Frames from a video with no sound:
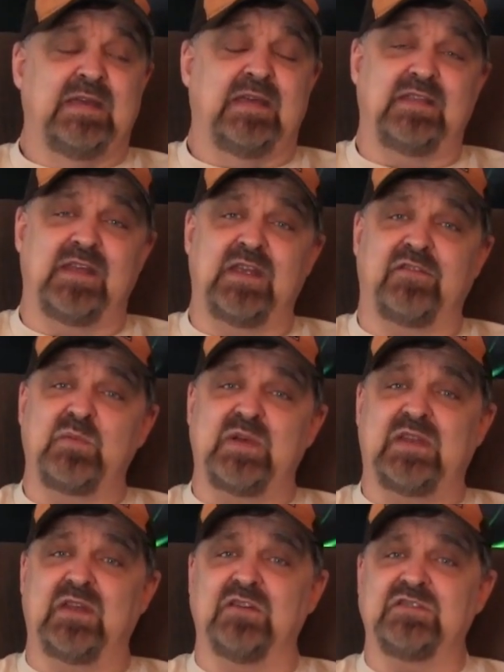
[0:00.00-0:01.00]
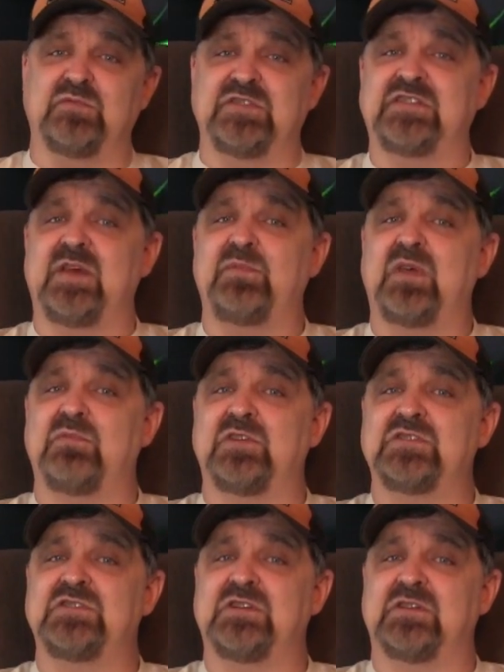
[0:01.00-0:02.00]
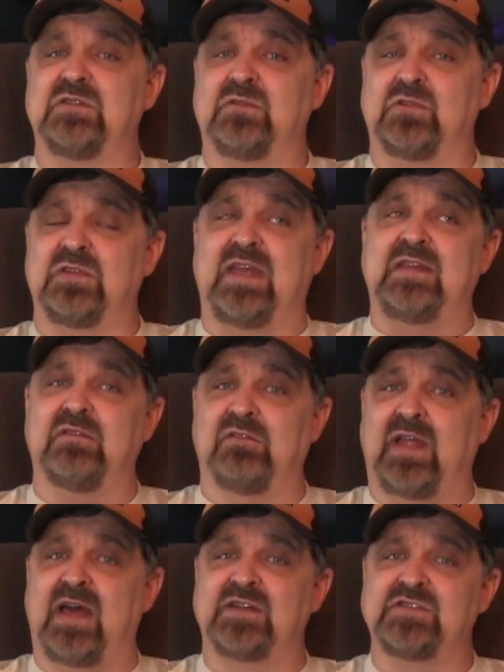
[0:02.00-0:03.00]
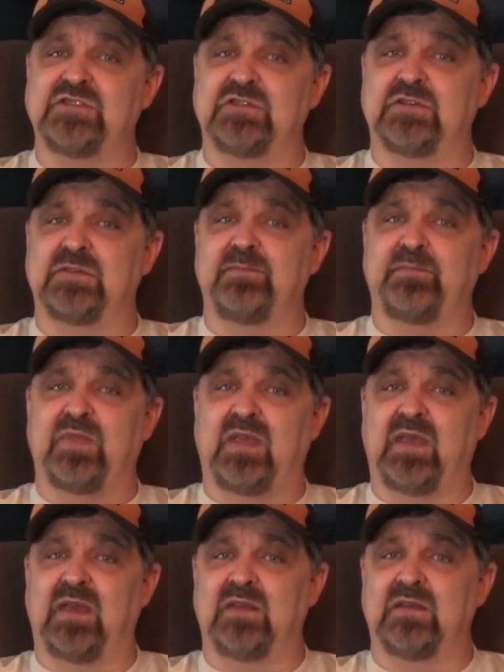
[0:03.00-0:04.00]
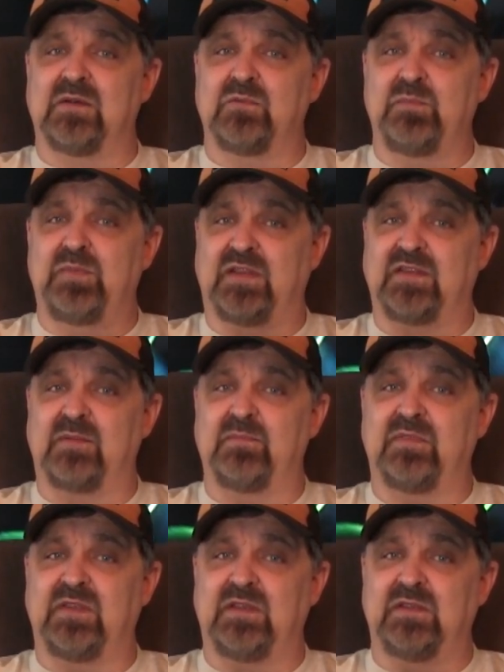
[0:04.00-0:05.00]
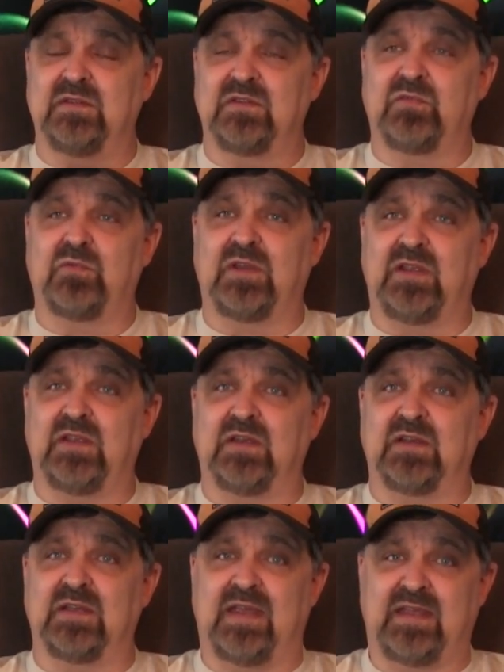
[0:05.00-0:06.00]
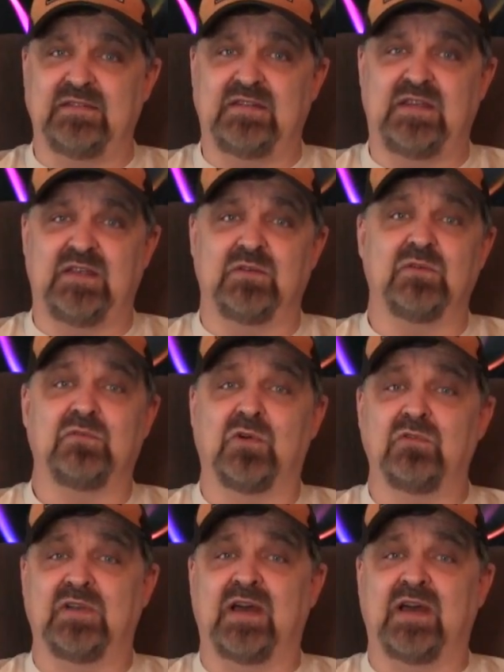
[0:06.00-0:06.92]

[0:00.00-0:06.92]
And then everybody knows we stepped up this year, or the end of last year, and we picked up the 2018 Road